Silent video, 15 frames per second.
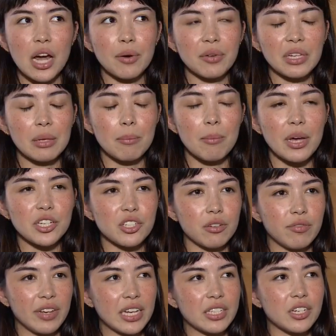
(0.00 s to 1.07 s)
Not really much
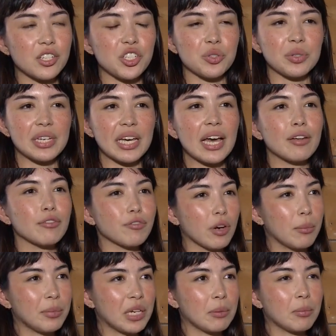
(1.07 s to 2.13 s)
advantage you get
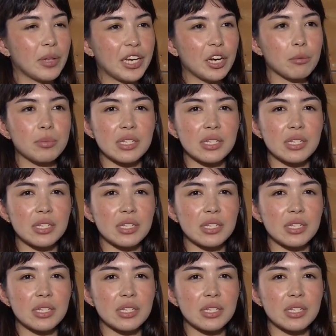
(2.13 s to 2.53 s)
from being a player